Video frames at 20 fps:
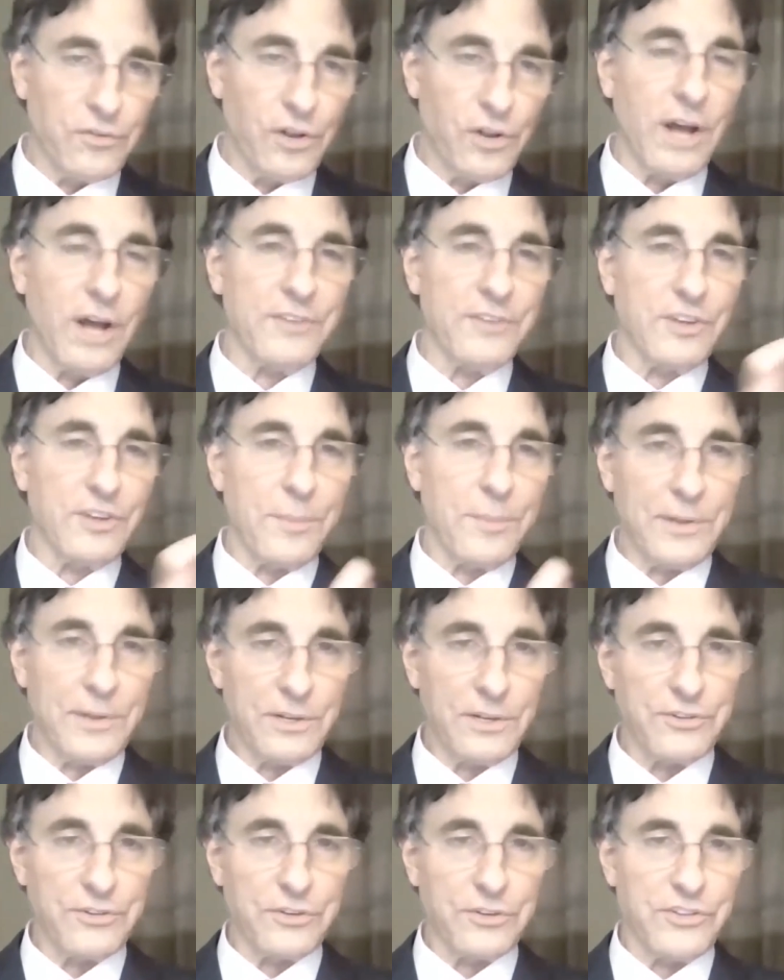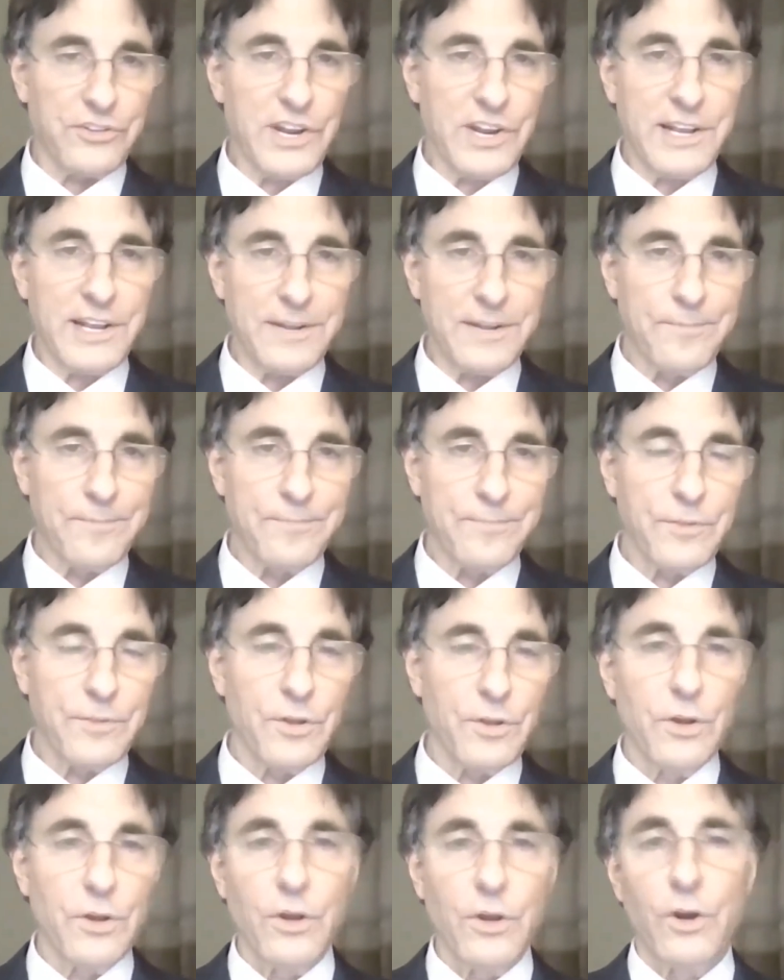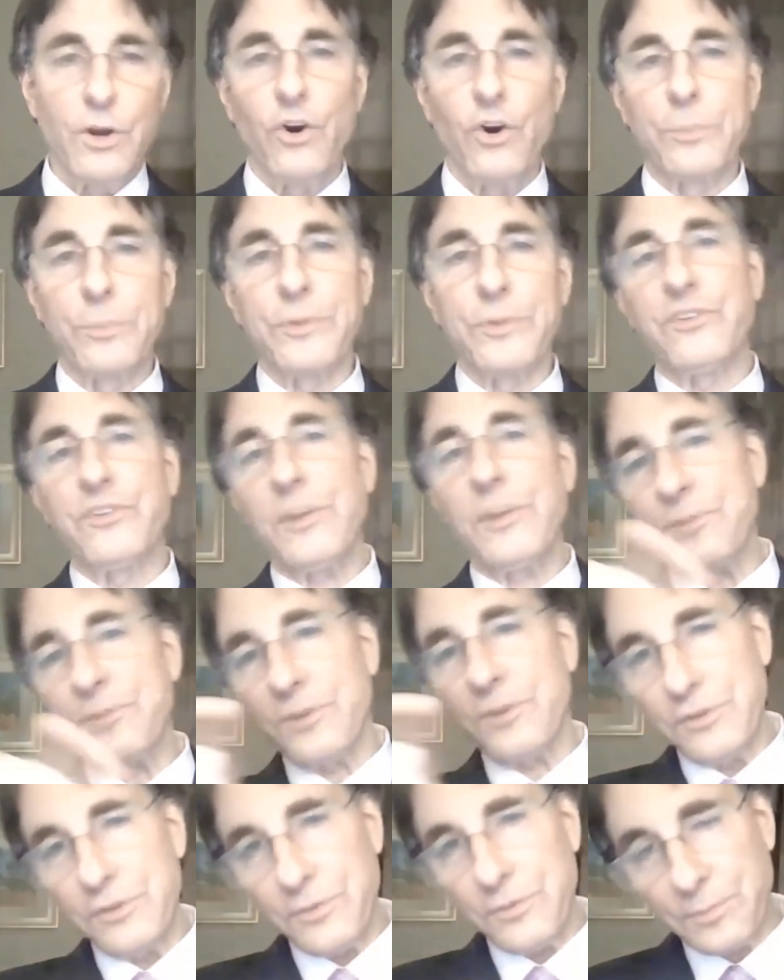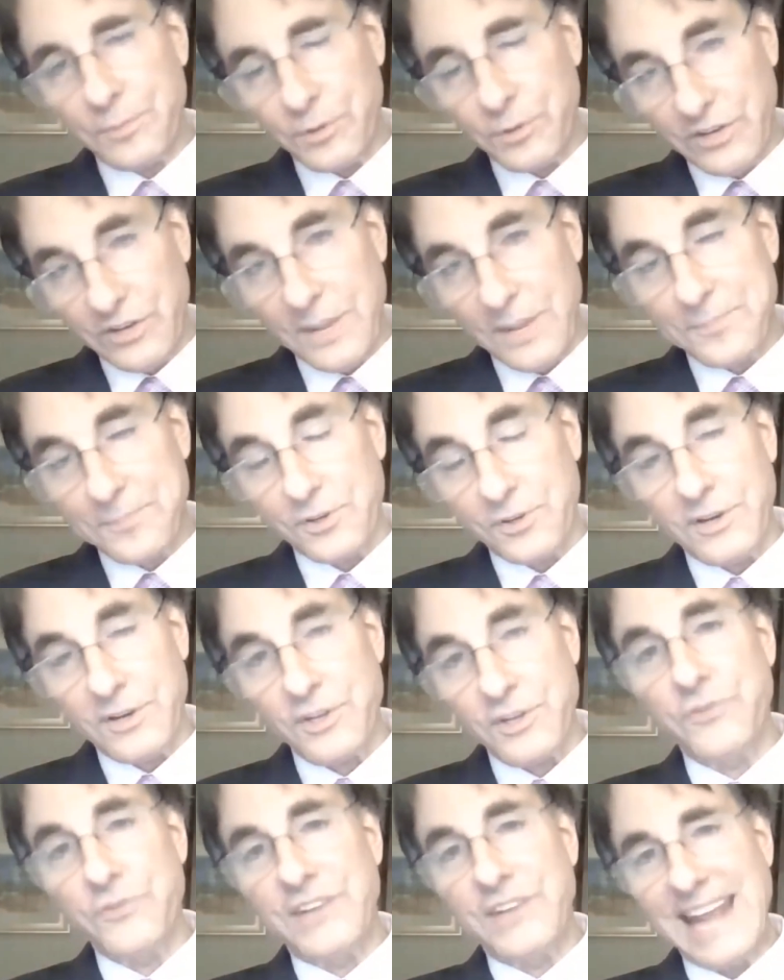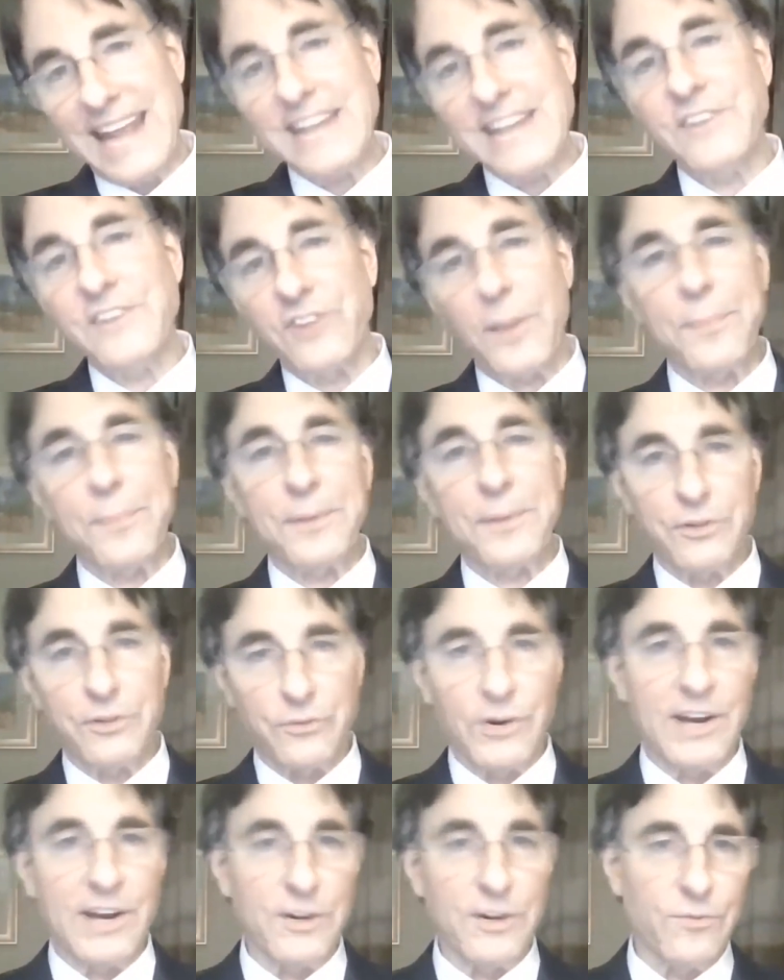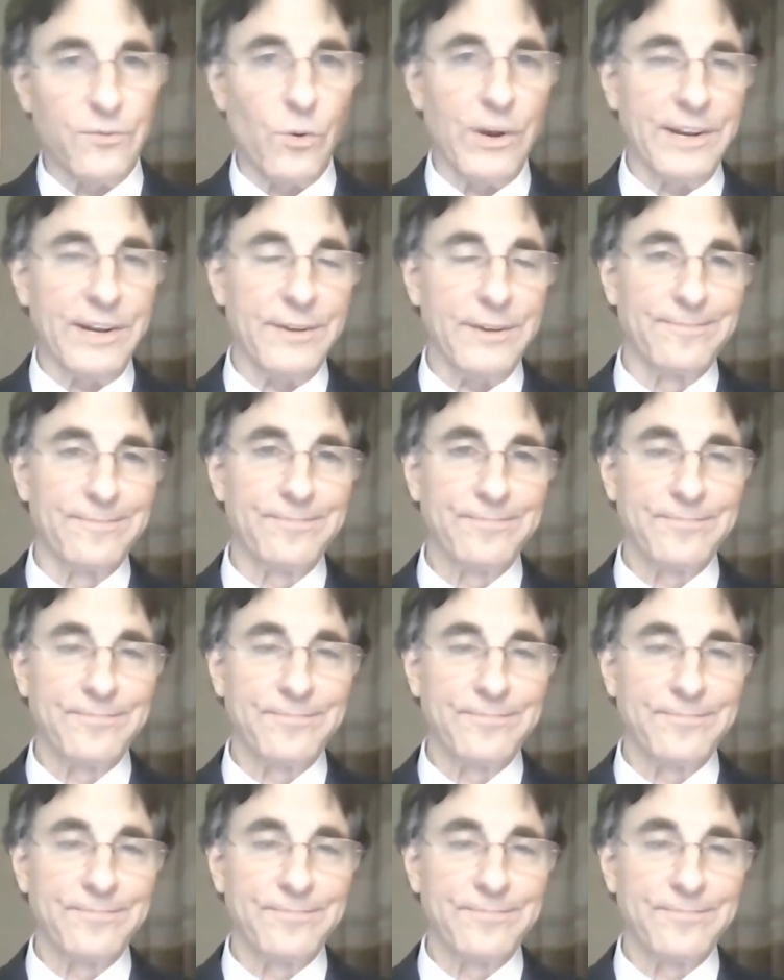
you've lost something that you're seeking, or perception you, perception that you've gained something you're trying to avoid.